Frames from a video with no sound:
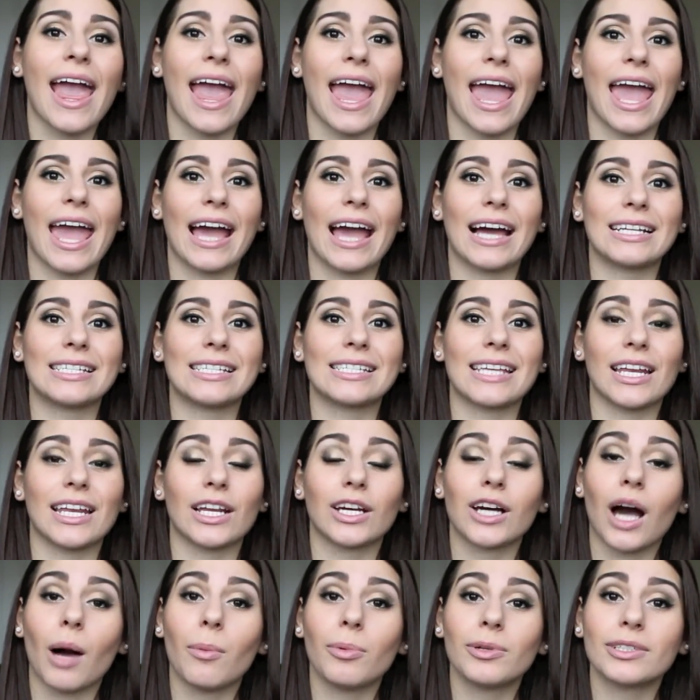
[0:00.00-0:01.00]
And in
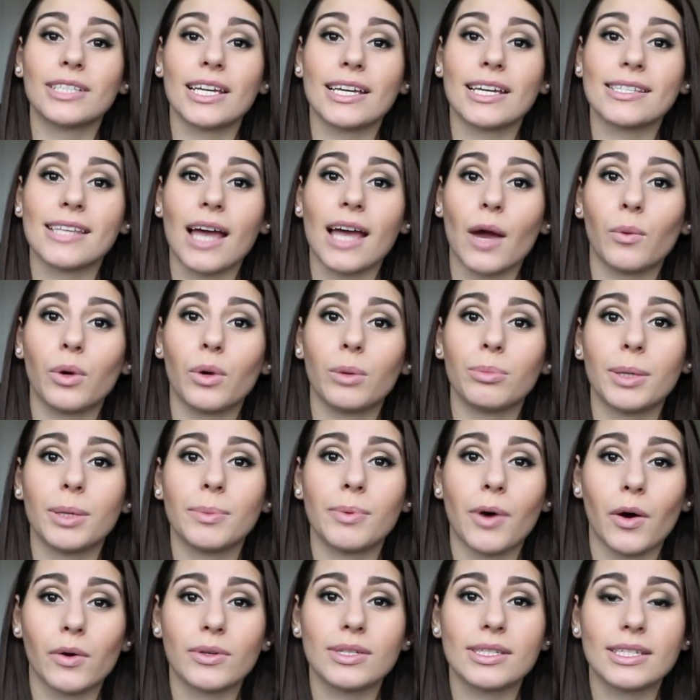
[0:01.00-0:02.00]
a couple days I will be
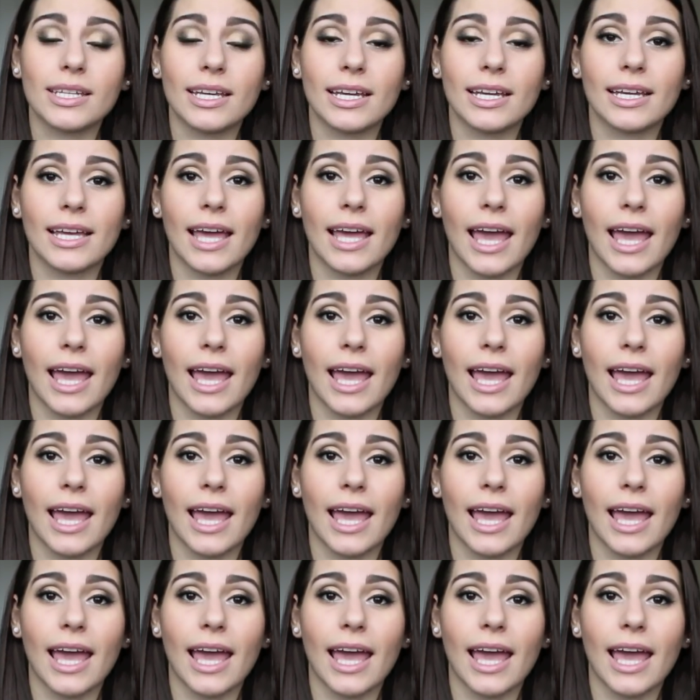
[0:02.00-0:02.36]
posting